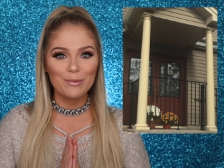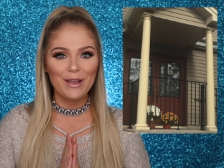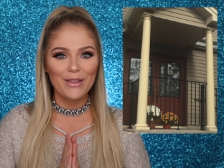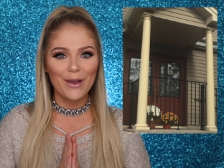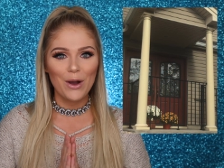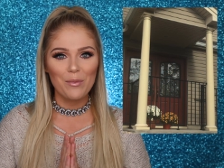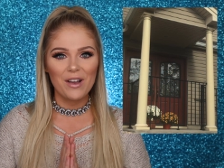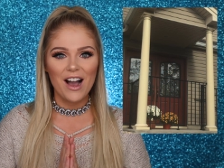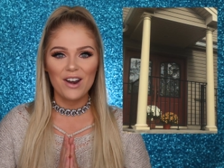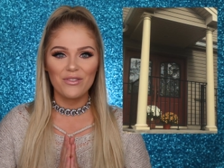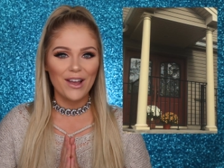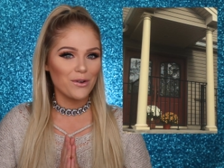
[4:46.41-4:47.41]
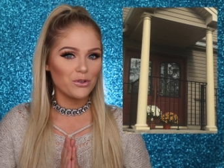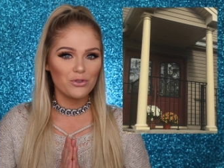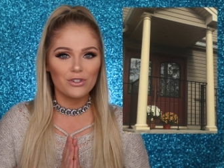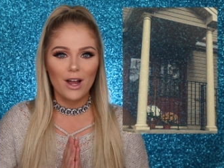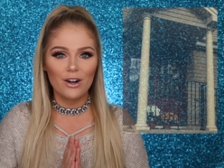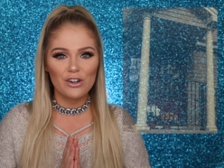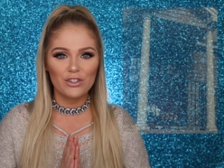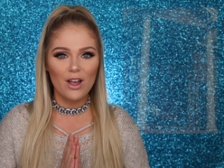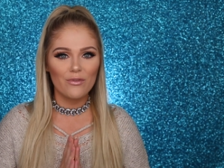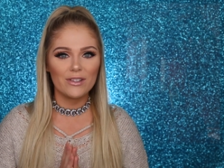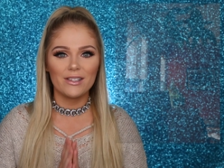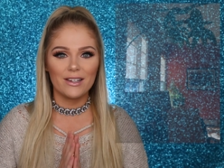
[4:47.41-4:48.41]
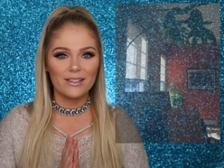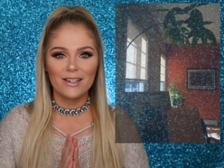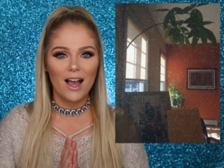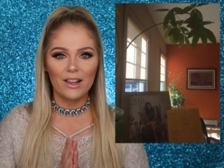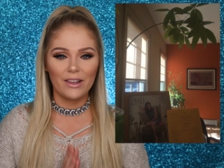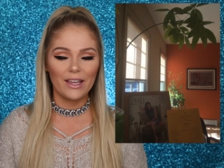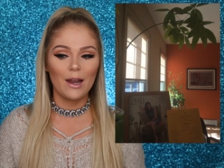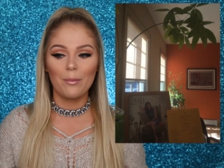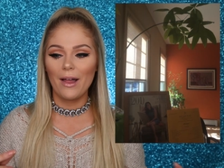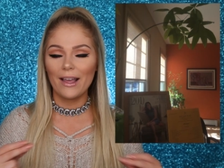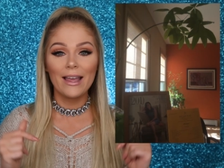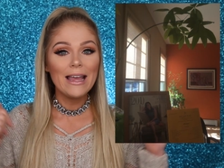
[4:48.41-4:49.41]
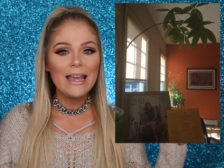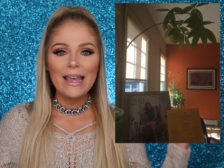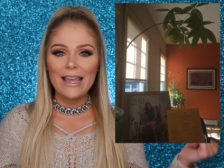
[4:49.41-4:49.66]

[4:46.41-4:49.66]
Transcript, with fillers: to me like oh my god if I go into a doctor's office and it's not clean I'm like